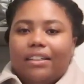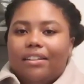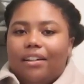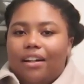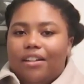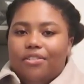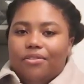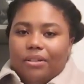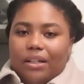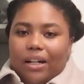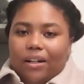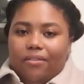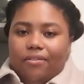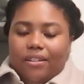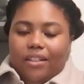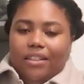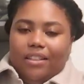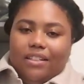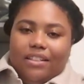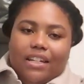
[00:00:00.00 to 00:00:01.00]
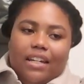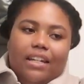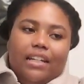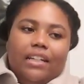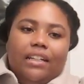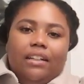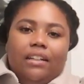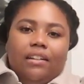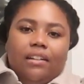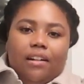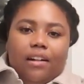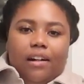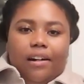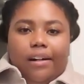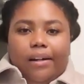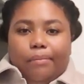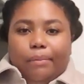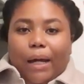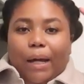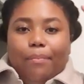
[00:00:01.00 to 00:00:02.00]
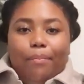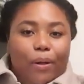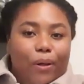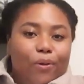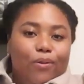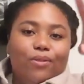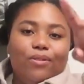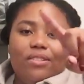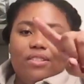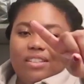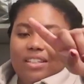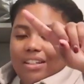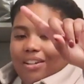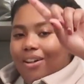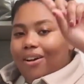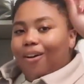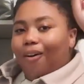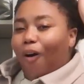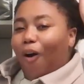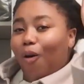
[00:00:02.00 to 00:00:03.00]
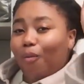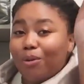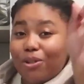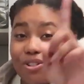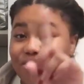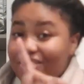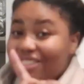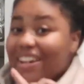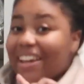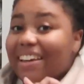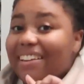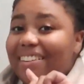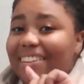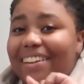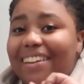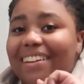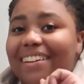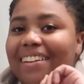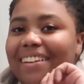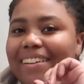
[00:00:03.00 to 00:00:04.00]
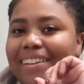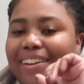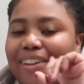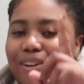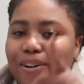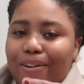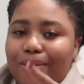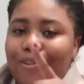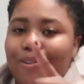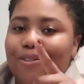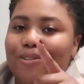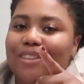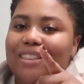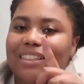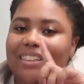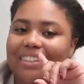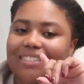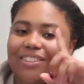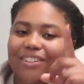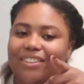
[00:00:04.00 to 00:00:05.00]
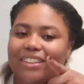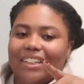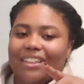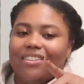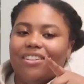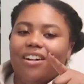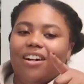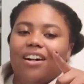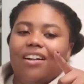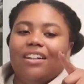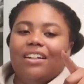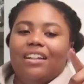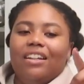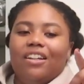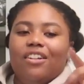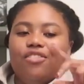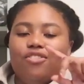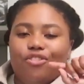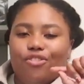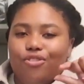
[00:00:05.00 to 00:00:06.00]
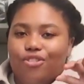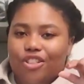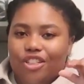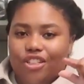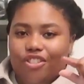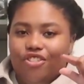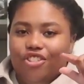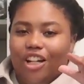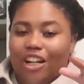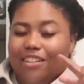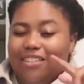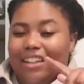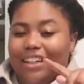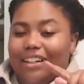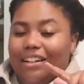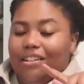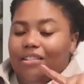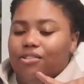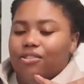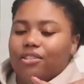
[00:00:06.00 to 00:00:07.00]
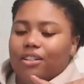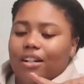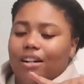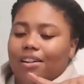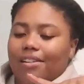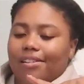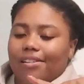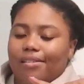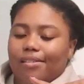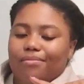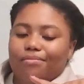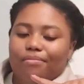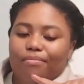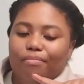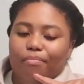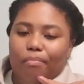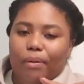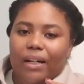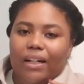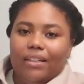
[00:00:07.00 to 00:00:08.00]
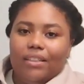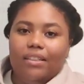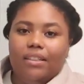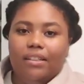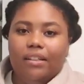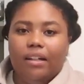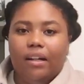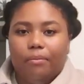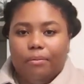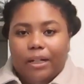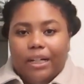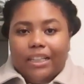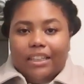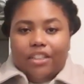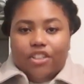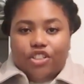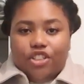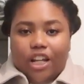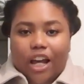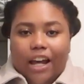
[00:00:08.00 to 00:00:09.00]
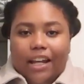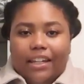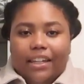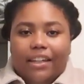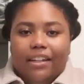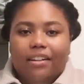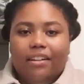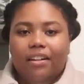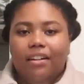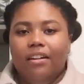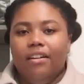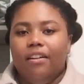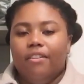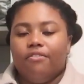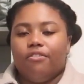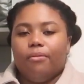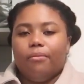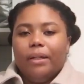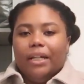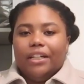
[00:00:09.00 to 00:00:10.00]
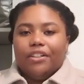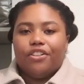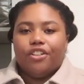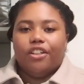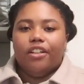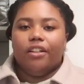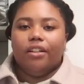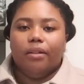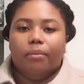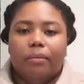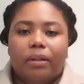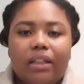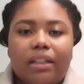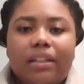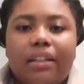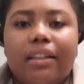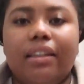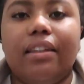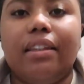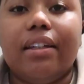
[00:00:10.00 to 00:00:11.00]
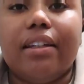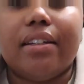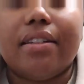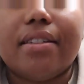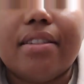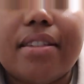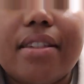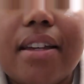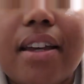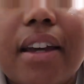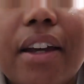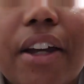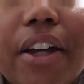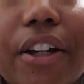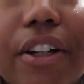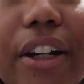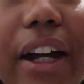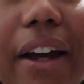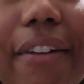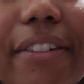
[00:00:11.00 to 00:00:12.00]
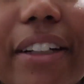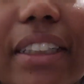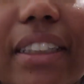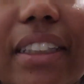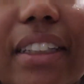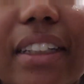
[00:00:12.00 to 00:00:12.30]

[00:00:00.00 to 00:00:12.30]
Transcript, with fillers: did not do an outfit of the day. Um, I post almost daily O O T Ds on TikTok, so you should check that out. Um, but I'm wearing this jacket from H and M, this graphic